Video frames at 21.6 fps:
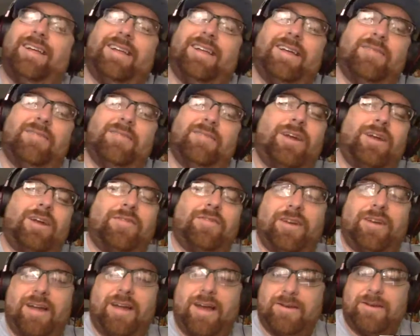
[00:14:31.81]
I'm trying to
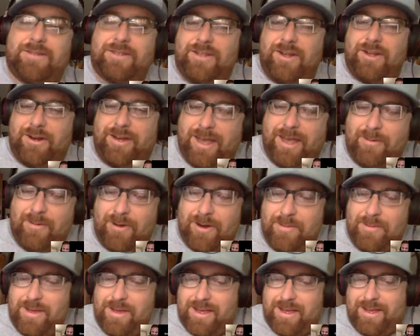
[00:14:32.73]
figure out how snarky I want
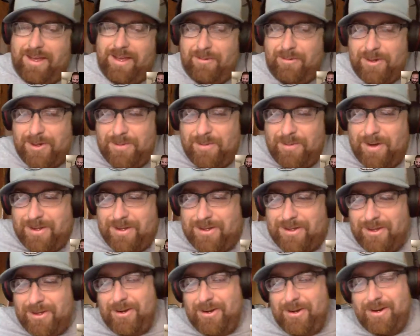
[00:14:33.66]
to be in response
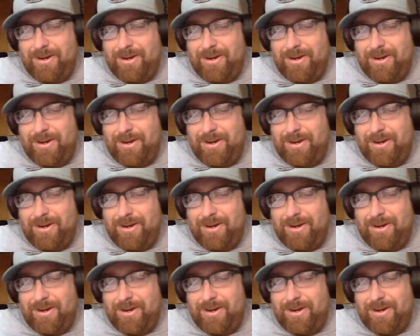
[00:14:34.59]
to you.